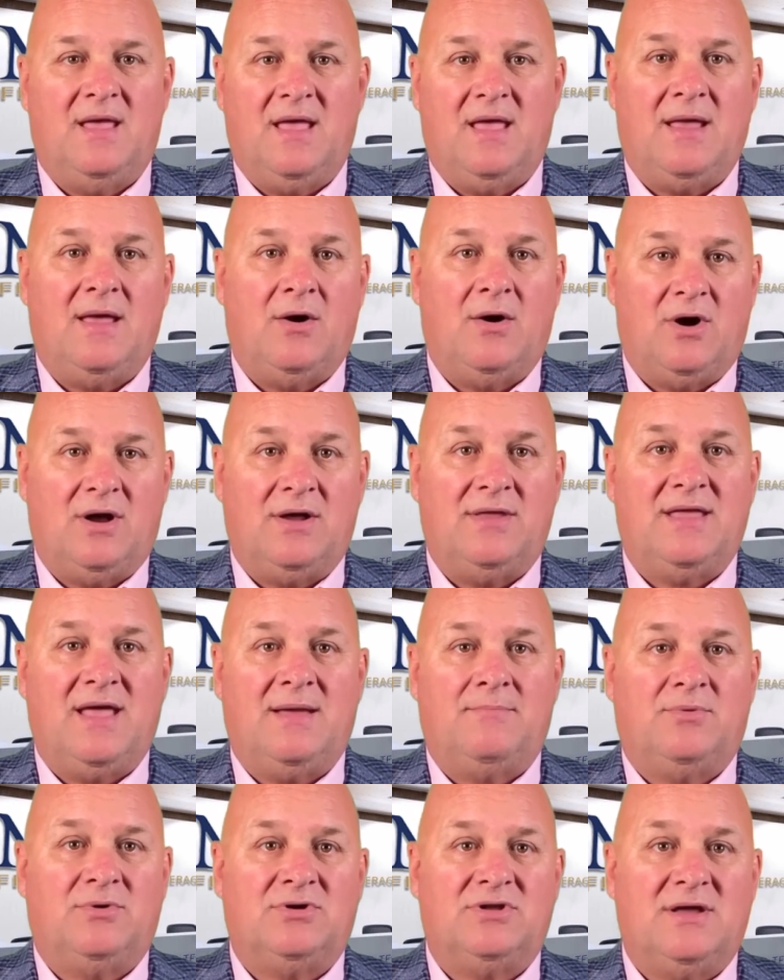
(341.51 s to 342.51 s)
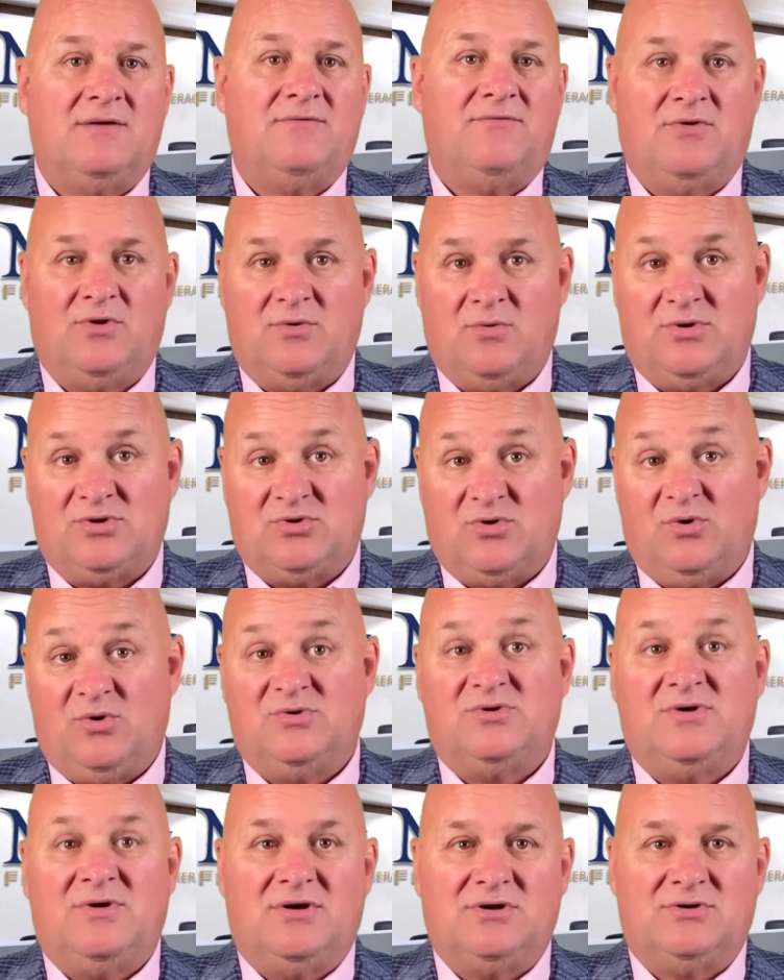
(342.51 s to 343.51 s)
And there are 10% free
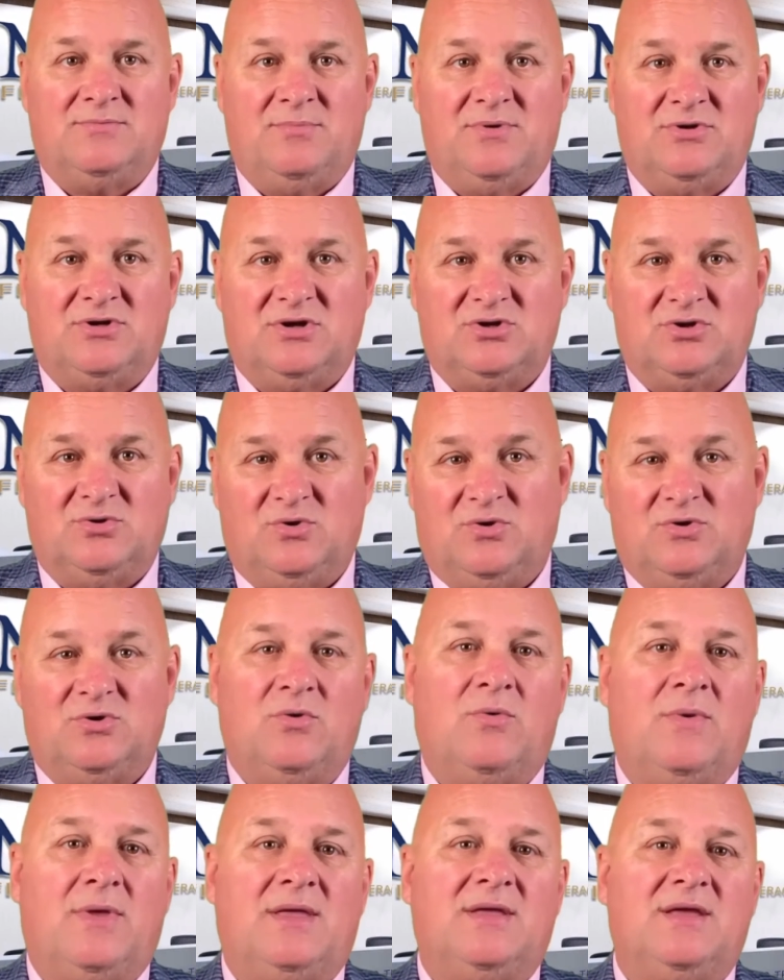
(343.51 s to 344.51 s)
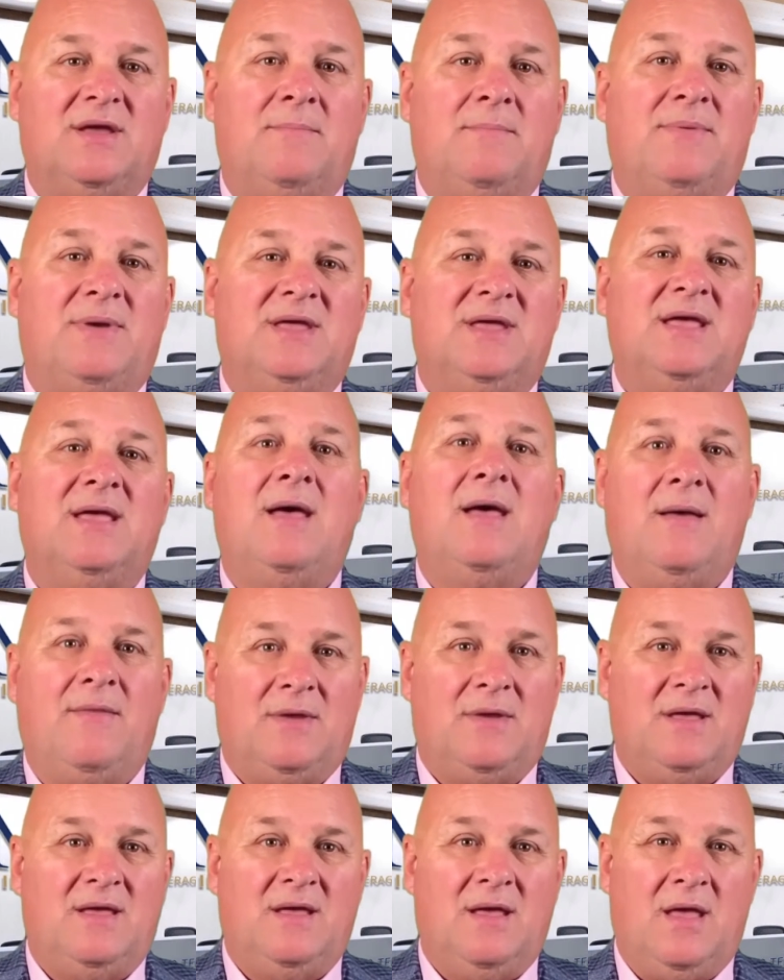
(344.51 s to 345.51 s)
withdrawals in this particular annuity that I'm thinking of.
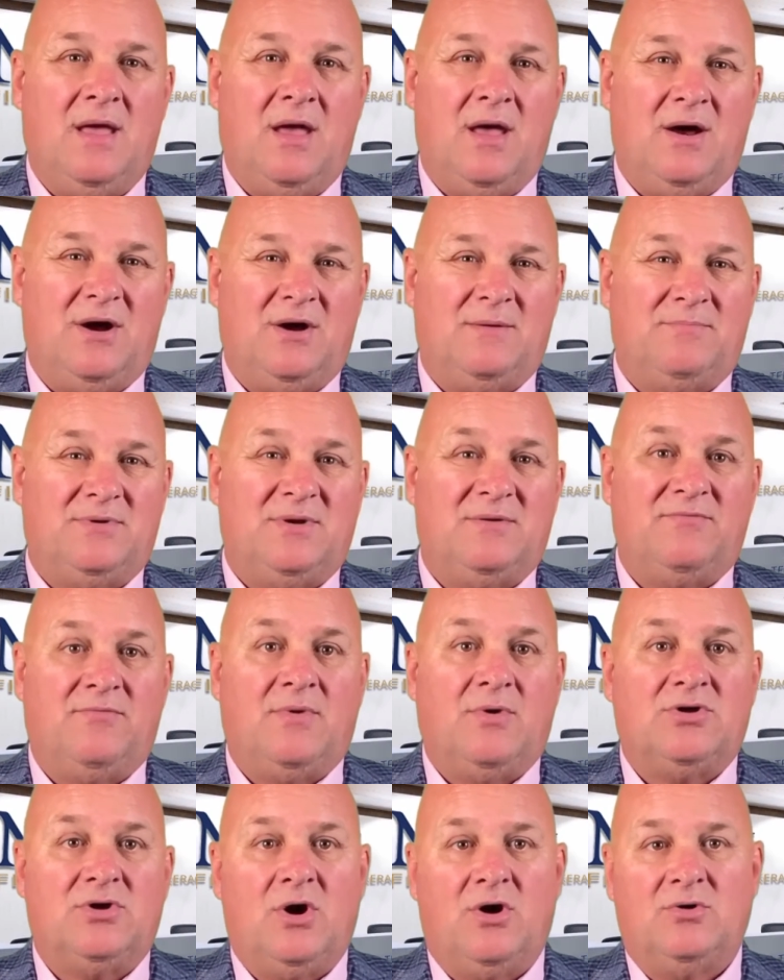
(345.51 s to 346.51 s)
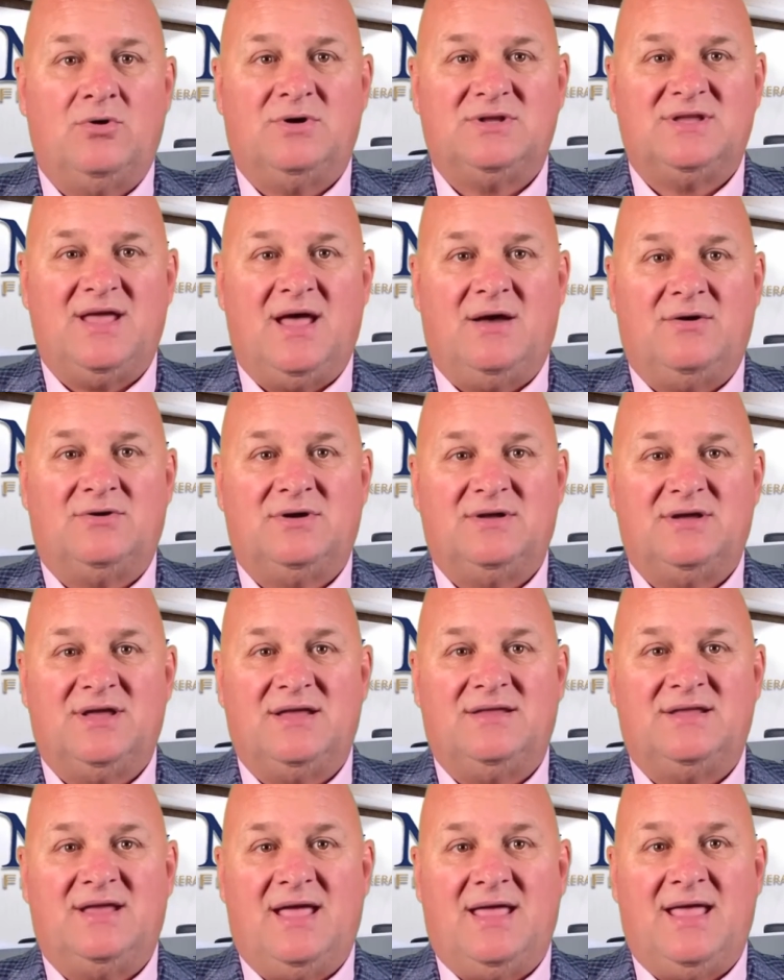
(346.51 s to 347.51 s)
The first $100,000
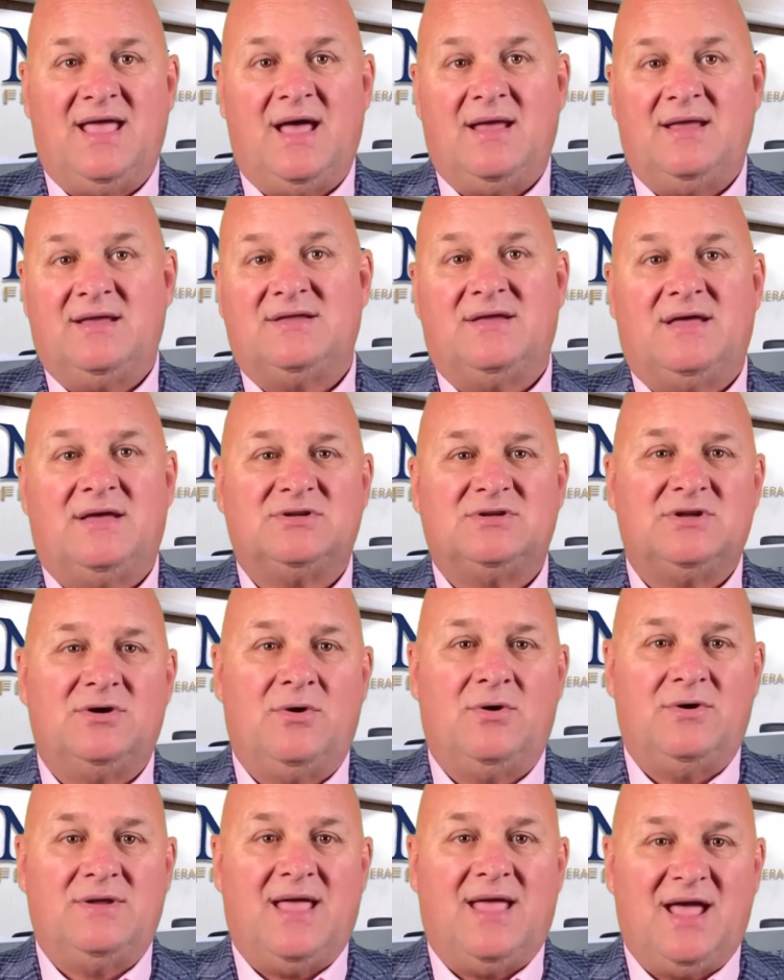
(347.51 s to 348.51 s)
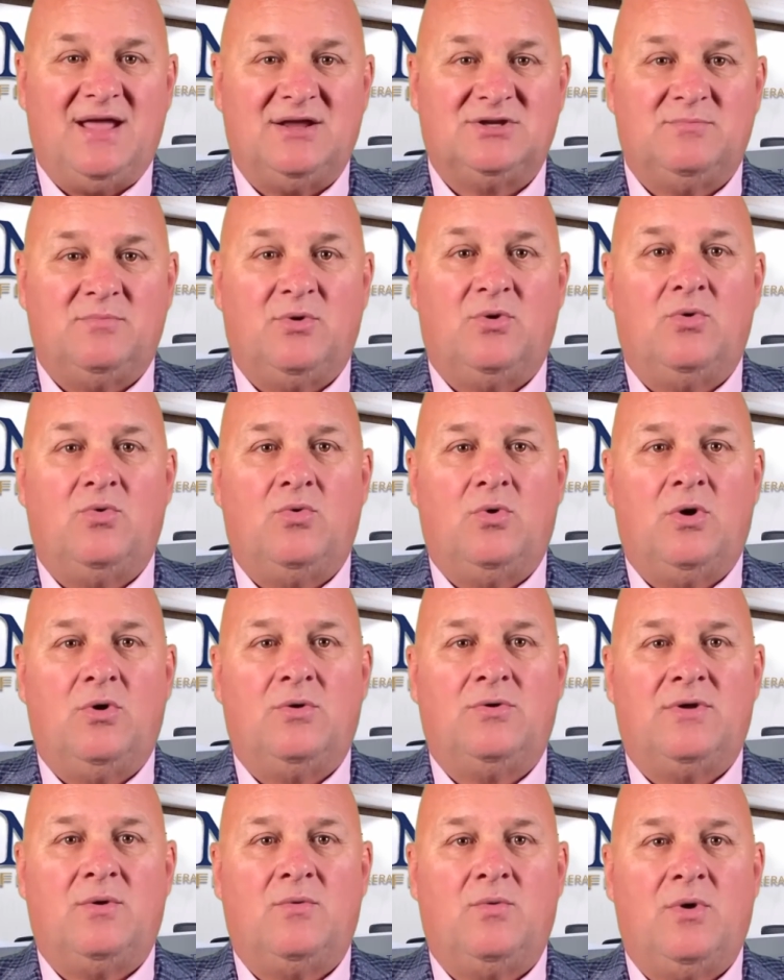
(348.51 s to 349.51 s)
they take out is considered taxable
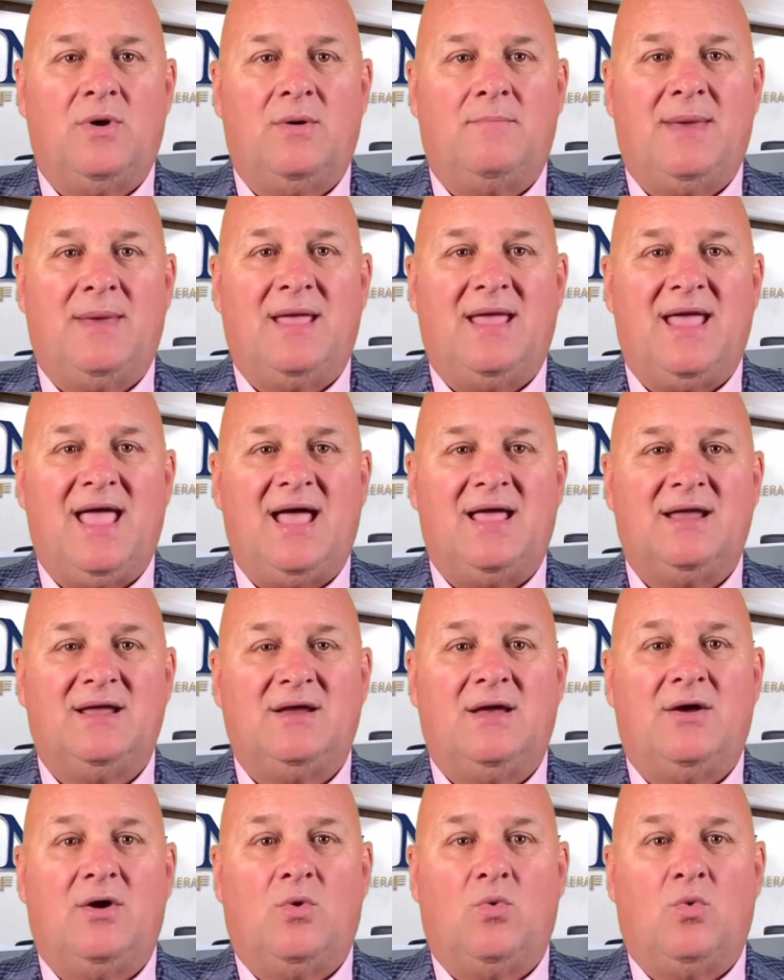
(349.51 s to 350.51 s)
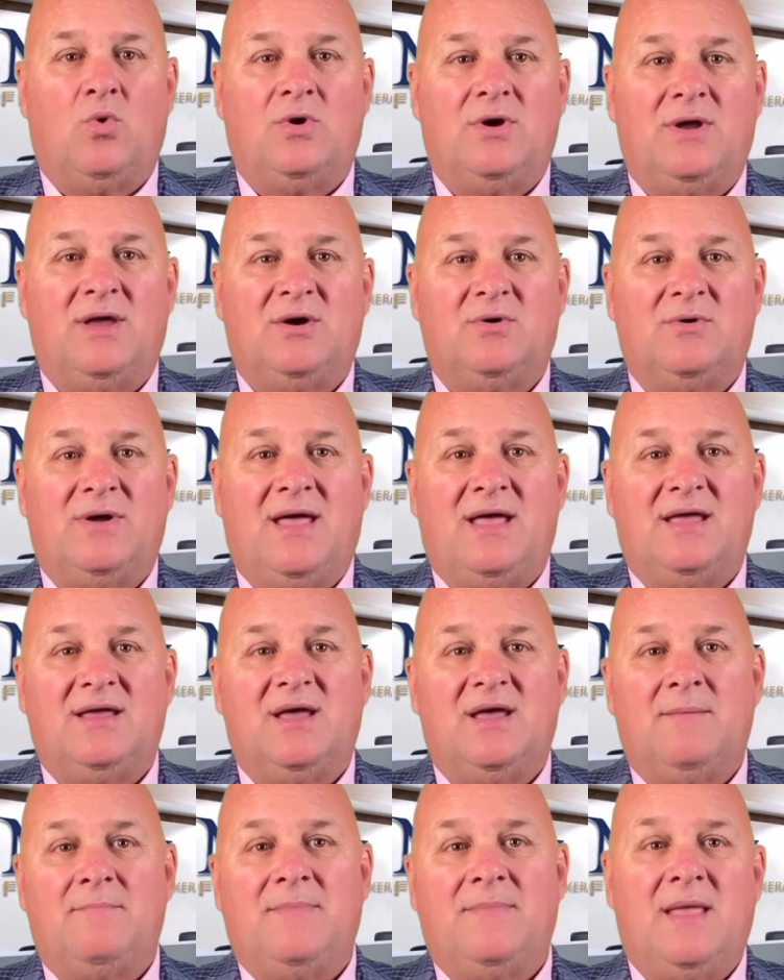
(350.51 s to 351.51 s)
growth and will be added to their ordinary
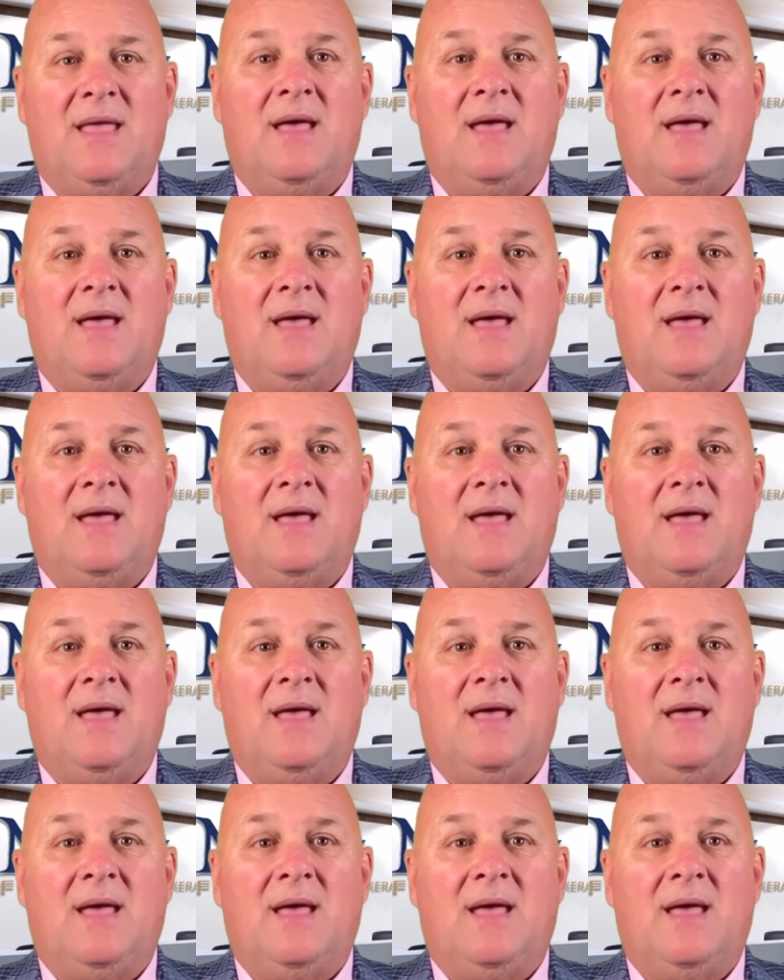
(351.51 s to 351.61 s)
income.